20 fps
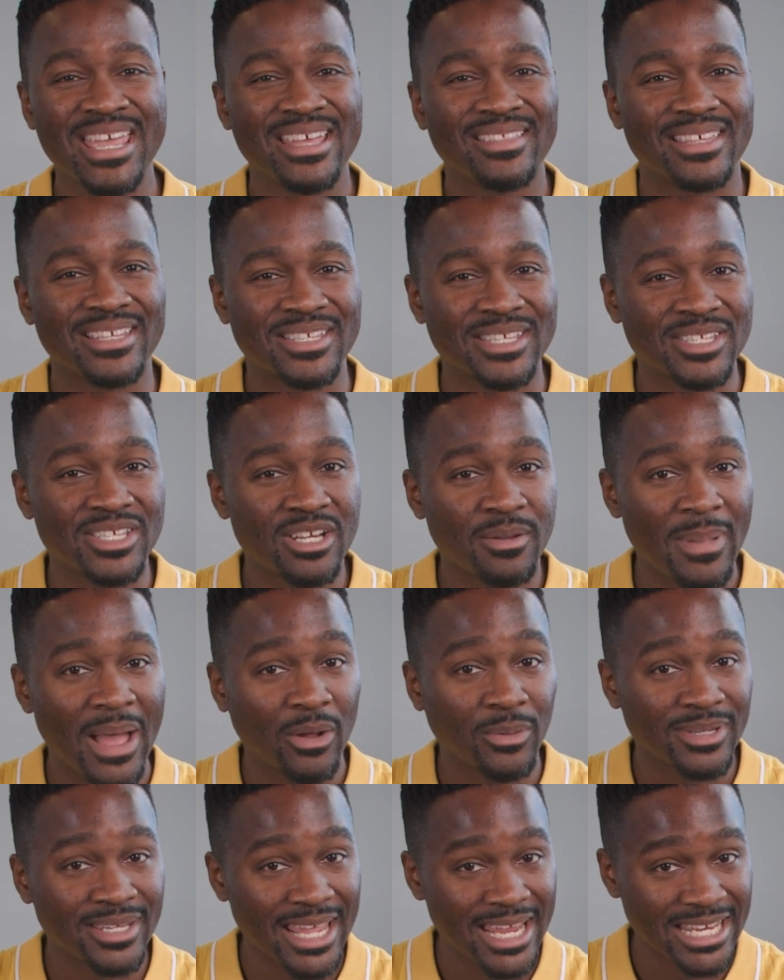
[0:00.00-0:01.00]
This isn't
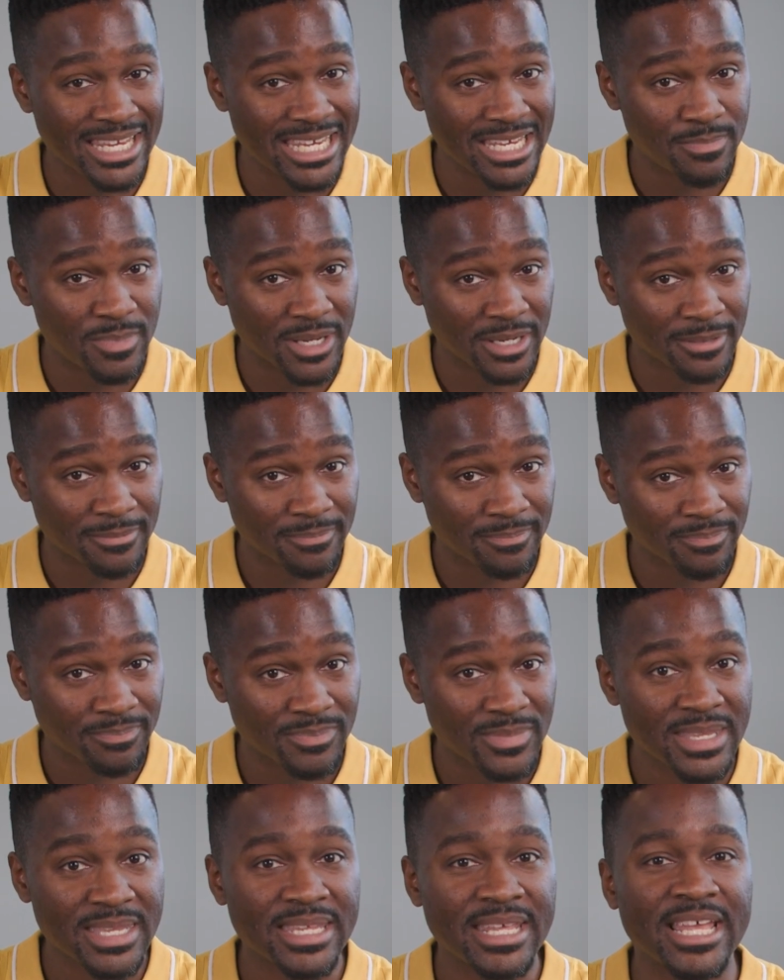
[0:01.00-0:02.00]
about gatekeeping.
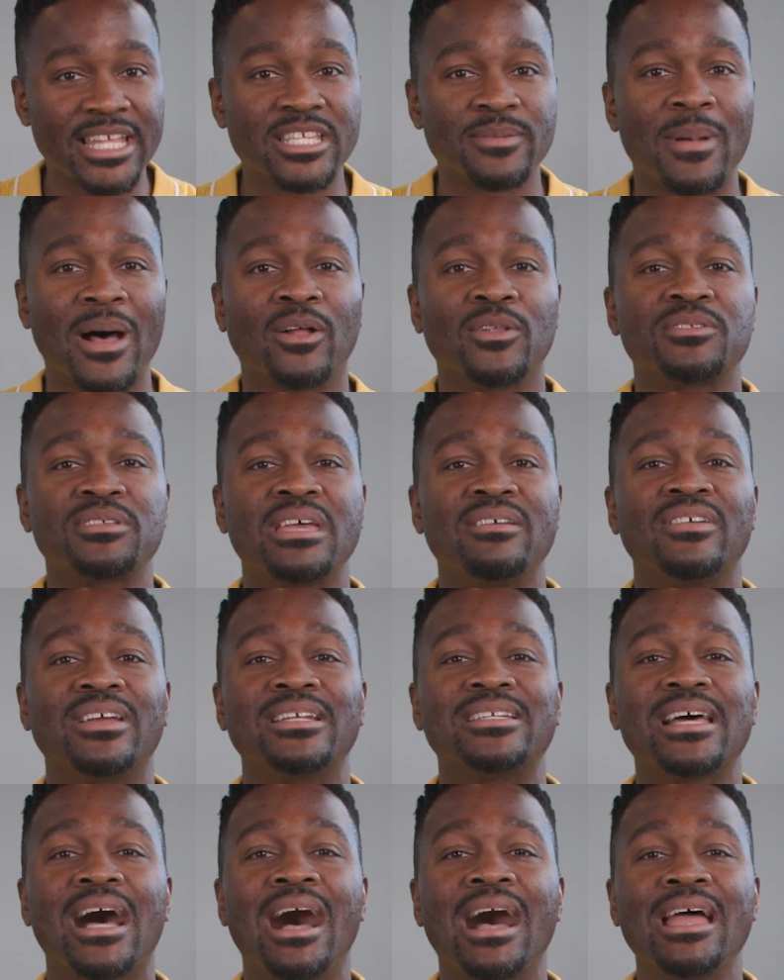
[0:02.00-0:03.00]
It's about saving
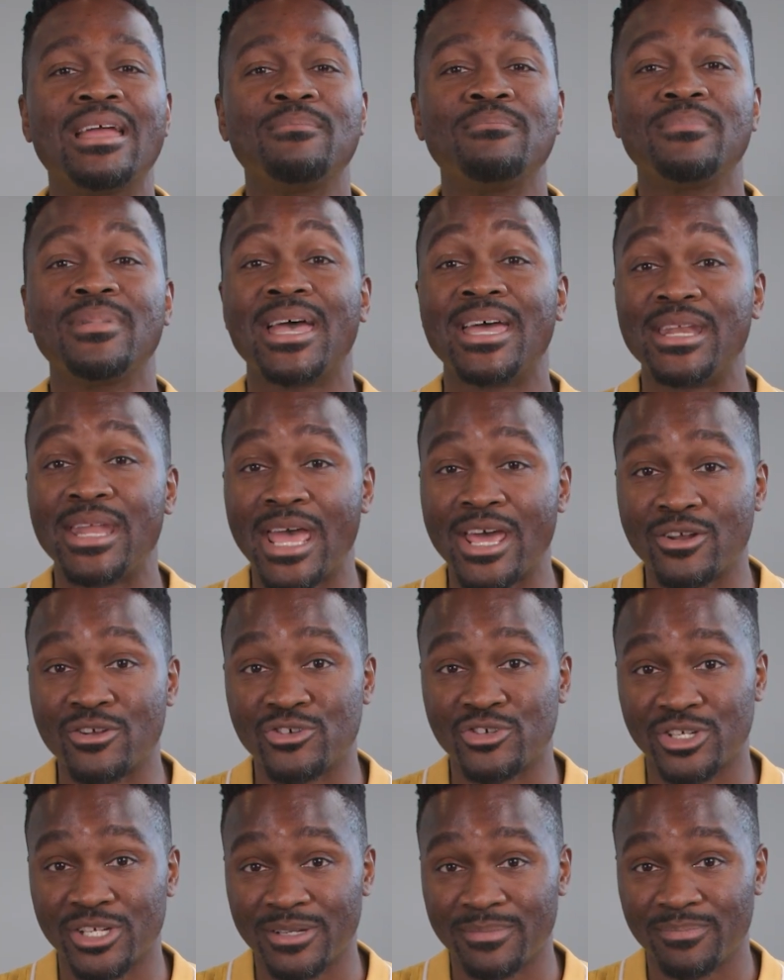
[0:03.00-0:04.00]
time and
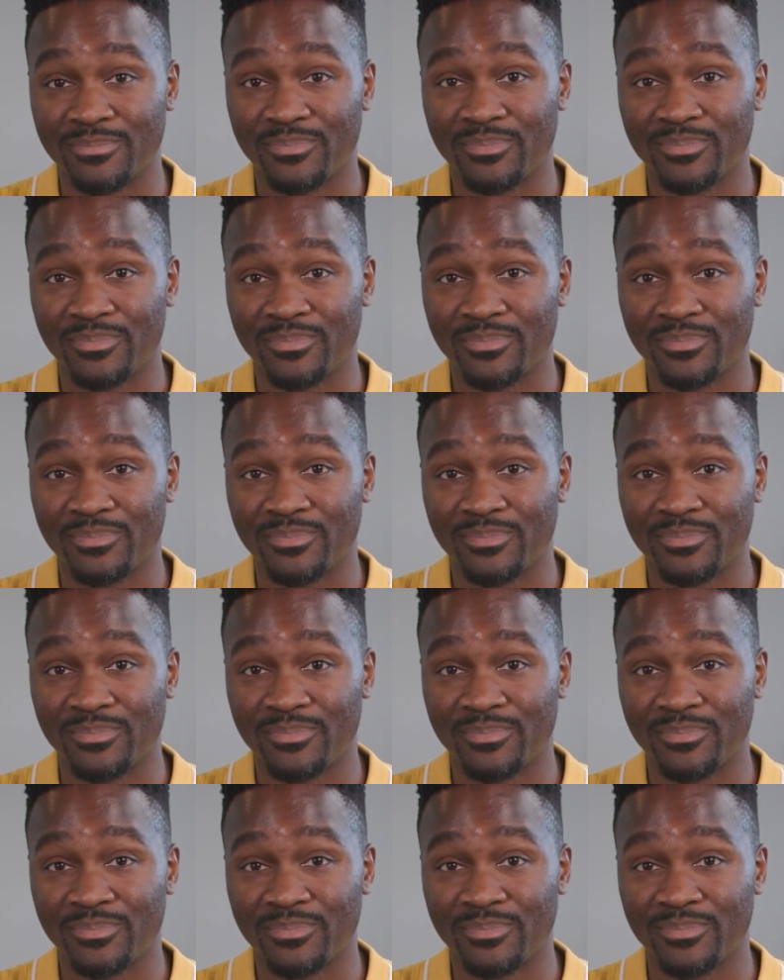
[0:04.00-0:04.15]
energy.